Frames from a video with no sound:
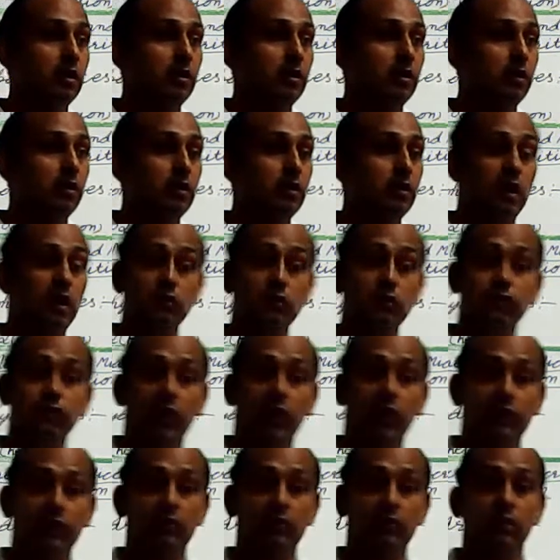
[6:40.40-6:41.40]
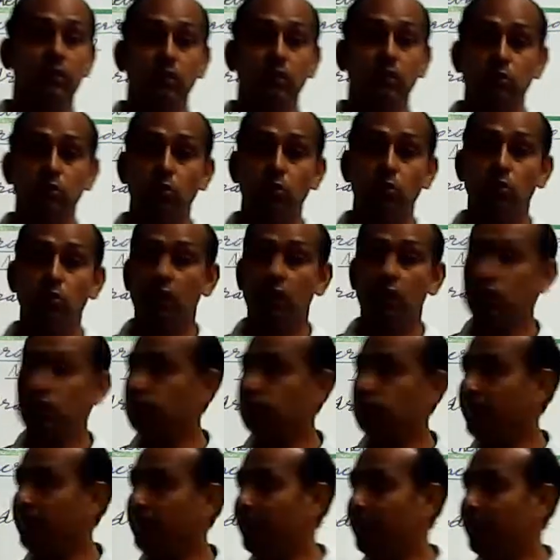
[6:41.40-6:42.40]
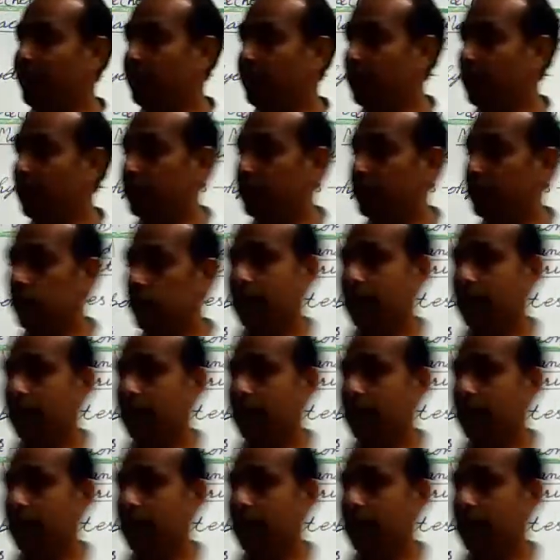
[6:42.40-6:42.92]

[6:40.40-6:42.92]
trans fat. So trans fat related,